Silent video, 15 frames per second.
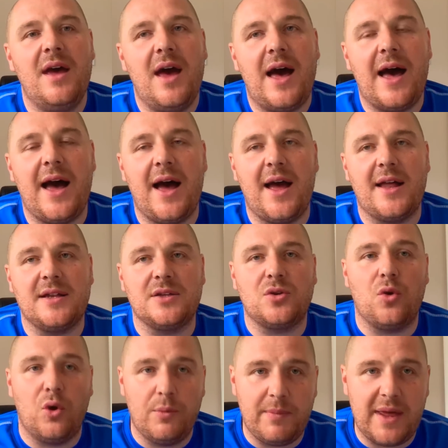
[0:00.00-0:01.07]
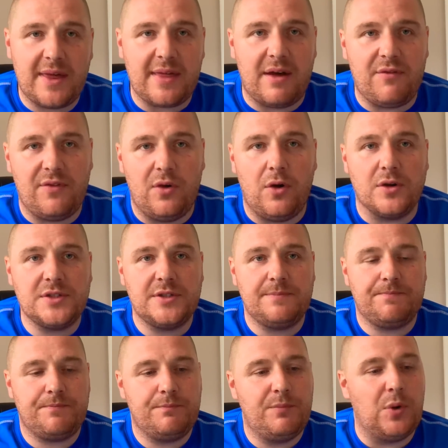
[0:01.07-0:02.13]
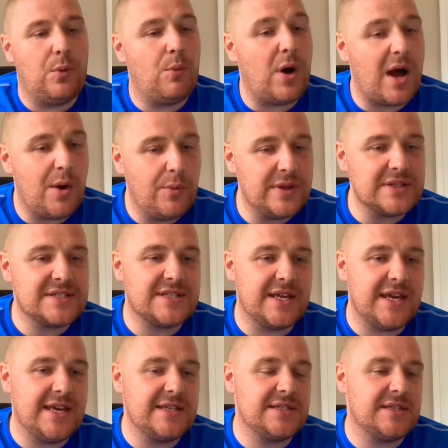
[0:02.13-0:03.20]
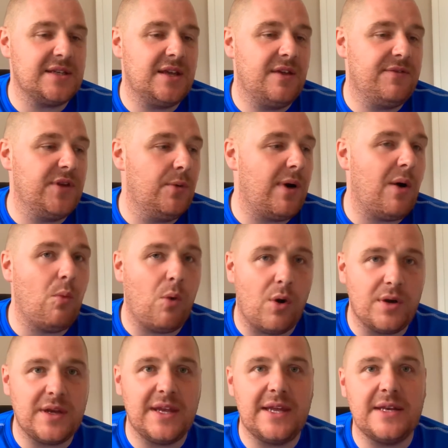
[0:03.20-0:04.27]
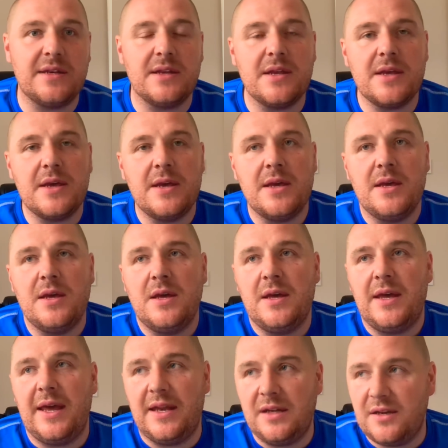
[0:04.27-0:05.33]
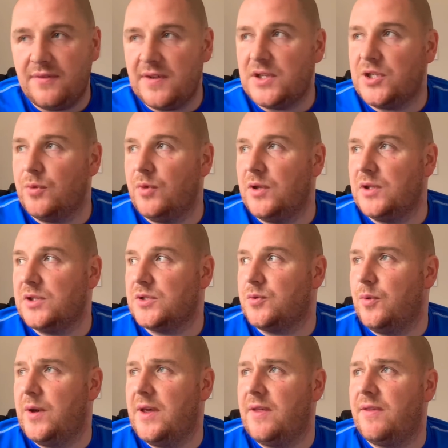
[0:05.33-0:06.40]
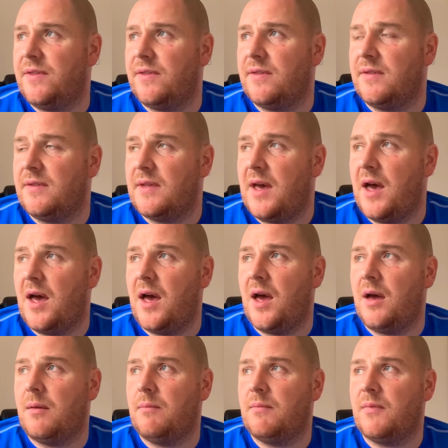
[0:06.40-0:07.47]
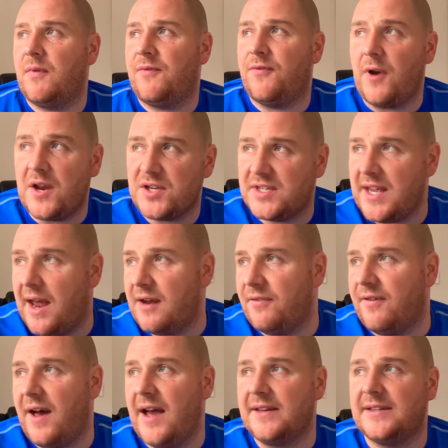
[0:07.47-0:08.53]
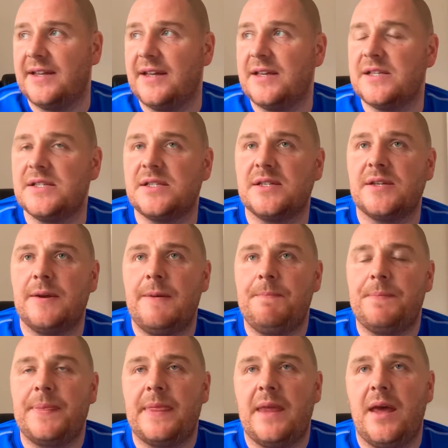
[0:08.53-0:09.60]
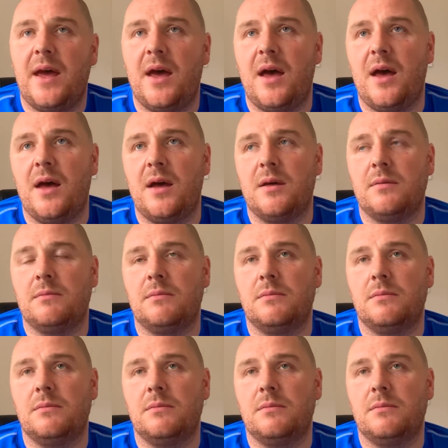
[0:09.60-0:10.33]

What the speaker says: and go and make that vote. But what I will say is, if you are wanting individuals with fresh set of ideas, a